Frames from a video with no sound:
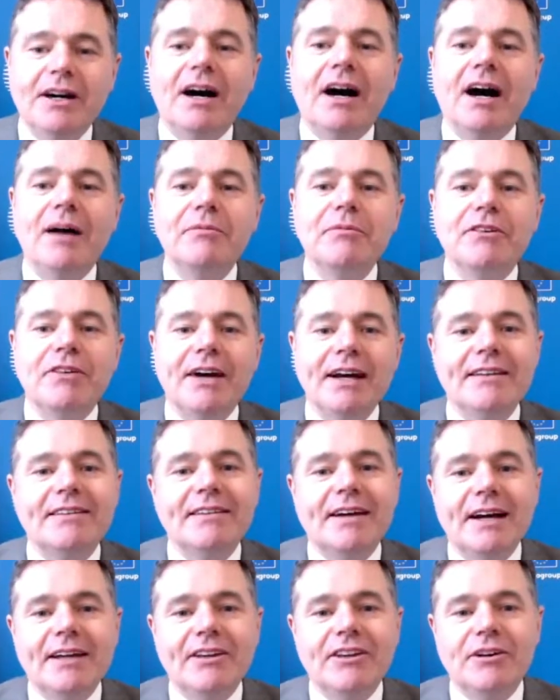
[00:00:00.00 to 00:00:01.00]
I'm great,
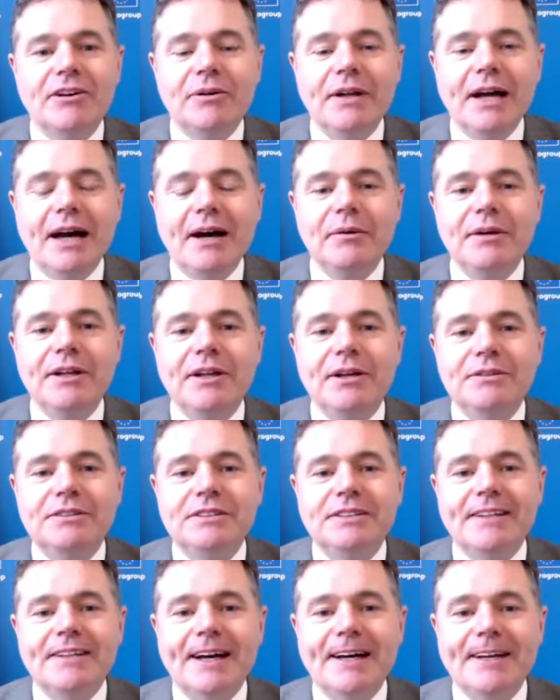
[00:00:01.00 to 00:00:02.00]
thank you. And how are you
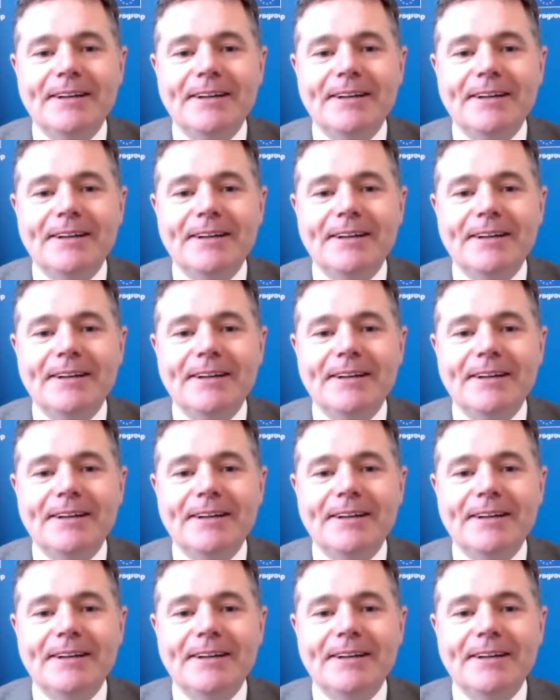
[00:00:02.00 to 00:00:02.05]
today?